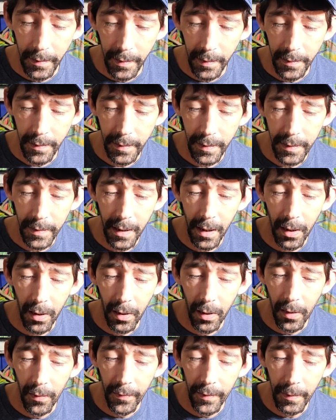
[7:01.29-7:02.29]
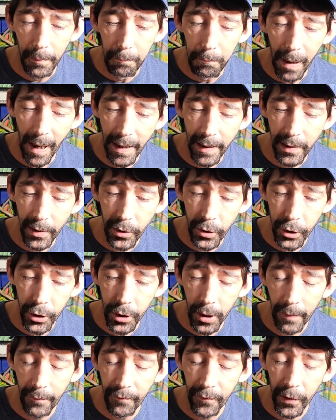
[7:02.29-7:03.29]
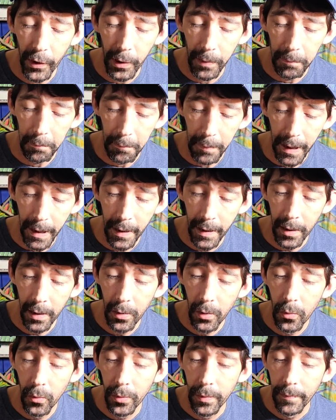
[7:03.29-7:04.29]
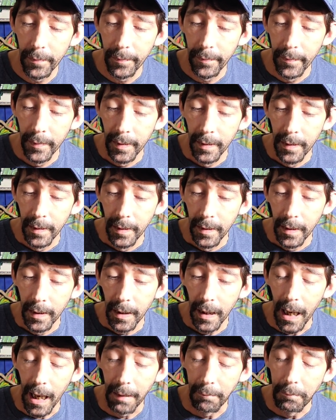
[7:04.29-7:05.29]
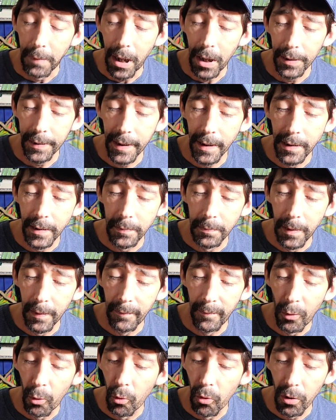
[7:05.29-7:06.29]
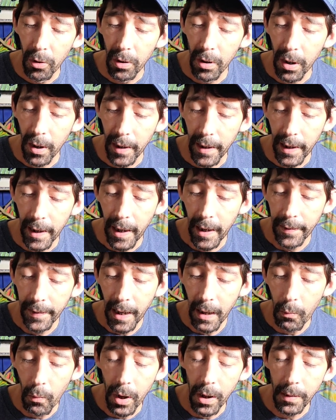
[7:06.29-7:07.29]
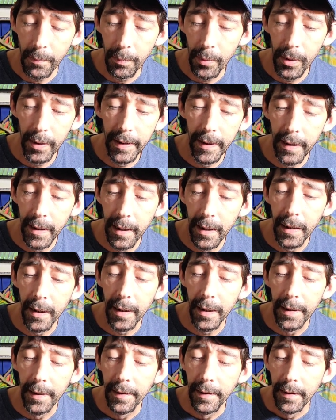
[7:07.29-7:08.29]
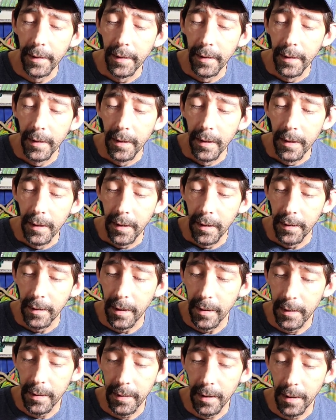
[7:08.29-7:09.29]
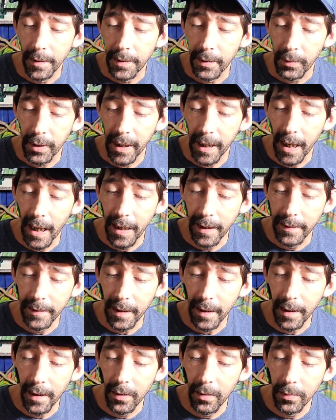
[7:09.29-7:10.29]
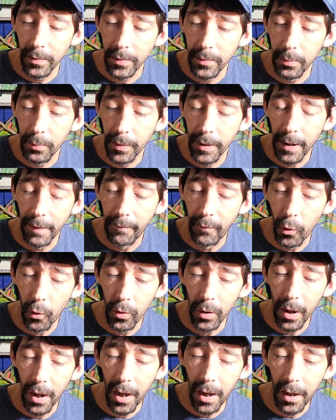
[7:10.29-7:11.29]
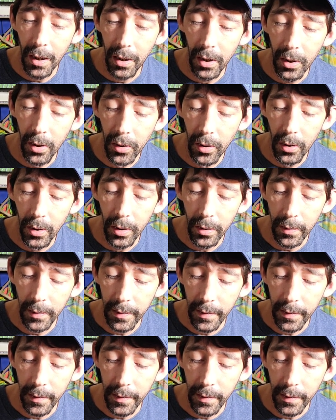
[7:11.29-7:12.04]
This is called the Bait Shifter Minnow. I bought these before and they work pretty good. This is a 3/8 ounce with a 4/0 hook.